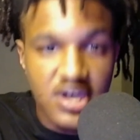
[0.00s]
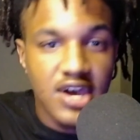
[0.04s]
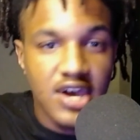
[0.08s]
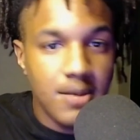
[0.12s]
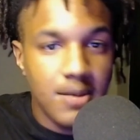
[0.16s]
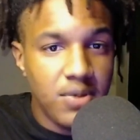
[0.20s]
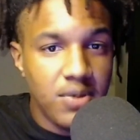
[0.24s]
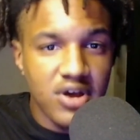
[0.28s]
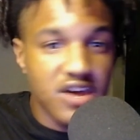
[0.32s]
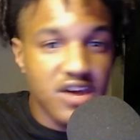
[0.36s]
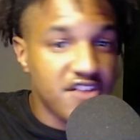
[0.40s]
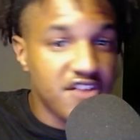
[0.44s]

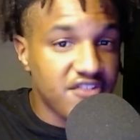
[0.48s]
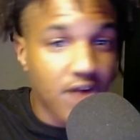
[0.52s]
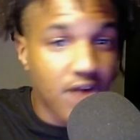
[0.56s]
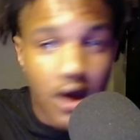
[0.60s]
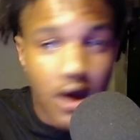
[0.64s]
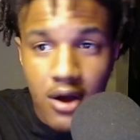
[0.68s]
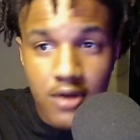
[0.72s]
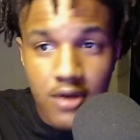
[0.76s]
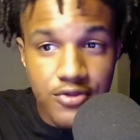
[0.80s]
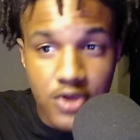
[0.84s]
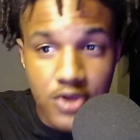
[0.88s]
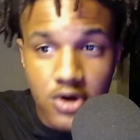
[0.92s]
Because
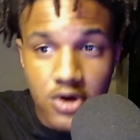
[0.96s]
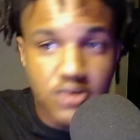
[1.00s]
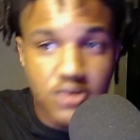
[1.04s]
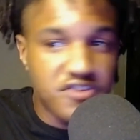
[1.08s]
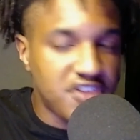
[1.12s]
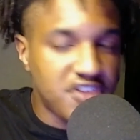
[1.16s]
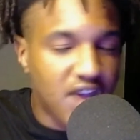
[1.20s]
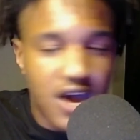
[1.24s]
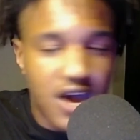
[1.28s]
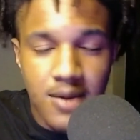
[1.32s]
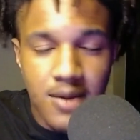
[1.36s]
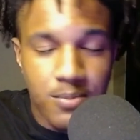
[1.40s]
although
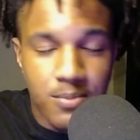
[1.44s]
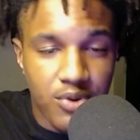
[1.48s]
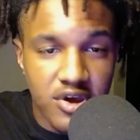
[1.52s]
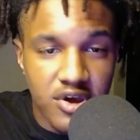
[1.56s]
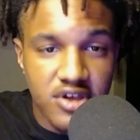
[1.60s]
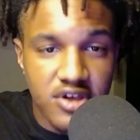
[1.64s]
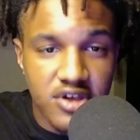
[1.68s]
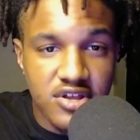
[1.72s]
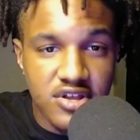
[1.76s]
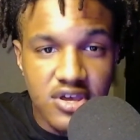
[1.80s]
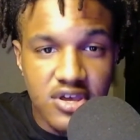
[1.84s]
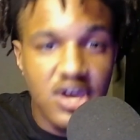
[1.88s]
Tom
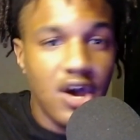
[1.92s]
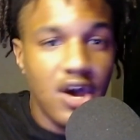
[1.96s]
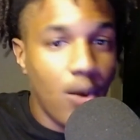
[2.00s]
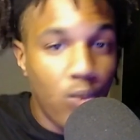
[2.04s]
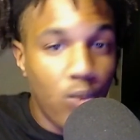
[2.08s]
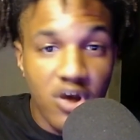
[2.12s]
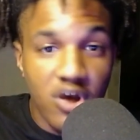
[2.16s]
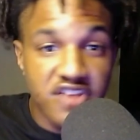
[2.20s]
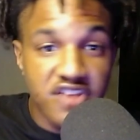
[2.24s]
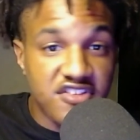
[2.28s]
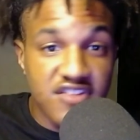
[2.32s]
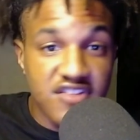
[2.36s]
Brady
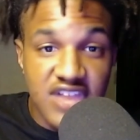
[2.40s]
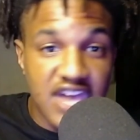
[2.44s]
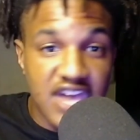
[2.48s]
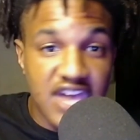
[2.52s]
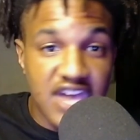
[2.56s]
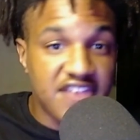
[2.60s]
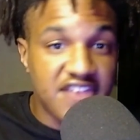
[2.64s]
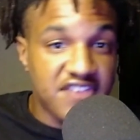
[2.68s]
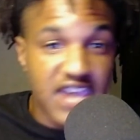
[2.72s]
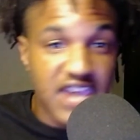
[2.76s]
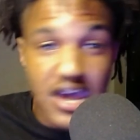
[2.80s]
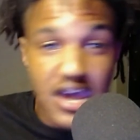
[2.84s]
wasn't as
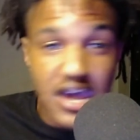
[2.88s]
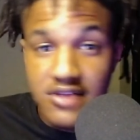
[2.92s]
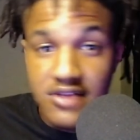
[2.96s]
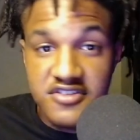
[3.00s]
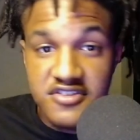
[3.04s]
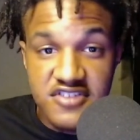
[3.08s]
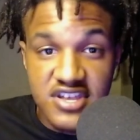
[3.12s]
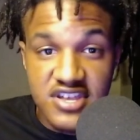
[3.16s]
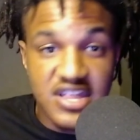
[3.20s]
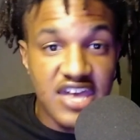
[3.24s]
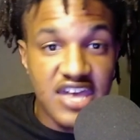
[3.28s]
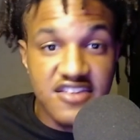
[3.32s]

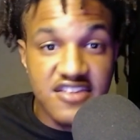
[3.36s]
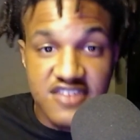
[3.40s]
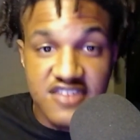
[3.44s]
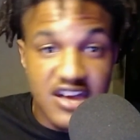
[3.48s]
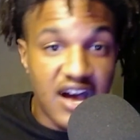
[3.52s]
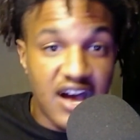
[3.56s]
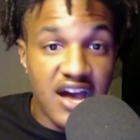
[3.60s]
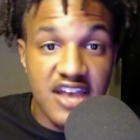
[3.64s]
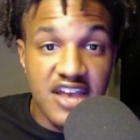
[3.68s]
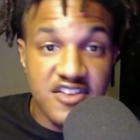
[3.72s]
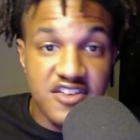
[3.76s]
talented as guys